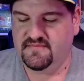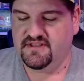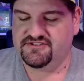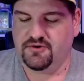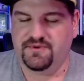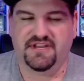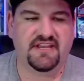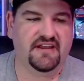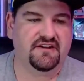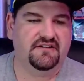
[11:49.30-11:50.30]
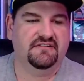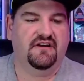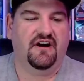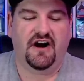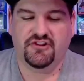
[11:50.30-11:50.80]
So we did get a
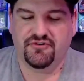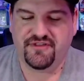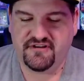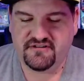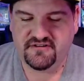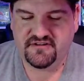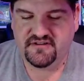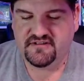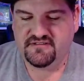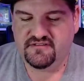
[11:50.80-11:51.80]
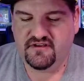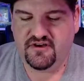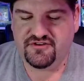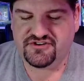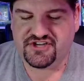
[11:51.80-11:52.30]
holo there.
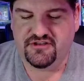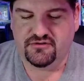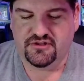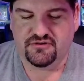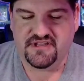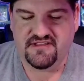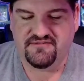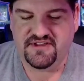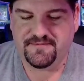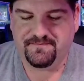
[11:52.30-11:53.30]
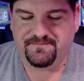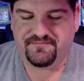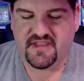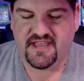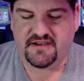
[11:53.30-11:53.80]
Oh, there's a cute little Eevee
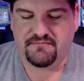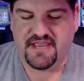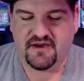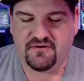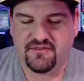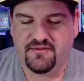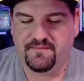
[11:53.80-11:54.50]
and a Meowth.